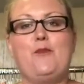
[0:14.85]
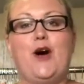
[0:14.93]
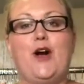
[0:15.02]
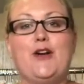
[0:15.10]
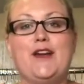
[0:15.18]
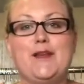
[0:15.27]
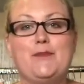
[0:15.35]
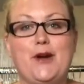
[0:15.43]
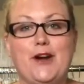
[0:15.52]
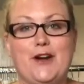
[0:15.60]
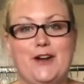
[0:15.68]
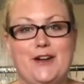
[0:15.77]
Party
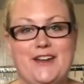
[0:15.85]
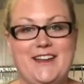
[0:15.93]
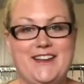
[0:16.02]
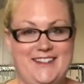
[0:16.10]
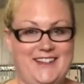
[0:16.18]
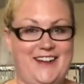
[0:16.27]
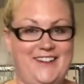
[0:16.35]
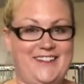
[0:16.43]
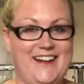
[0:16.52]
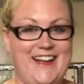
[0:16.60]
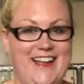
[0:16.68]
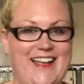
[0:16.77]
perk. All
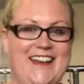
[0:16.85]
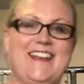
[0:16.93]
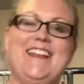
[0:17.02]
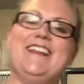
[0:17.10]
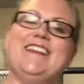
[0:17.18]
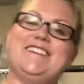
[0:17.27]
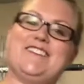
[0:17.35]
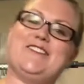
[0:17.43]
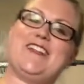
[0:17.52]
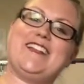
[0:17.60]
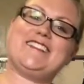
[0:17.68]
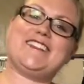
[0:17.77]
right, so
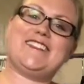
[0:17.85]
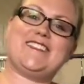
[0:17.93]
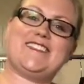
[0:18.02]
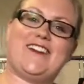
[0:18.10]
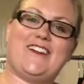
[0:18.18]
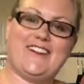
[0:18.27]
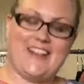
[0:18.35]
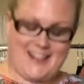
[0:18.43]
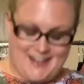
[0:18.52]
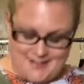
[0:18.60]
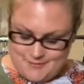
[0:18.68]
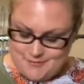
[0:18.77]
let's get started.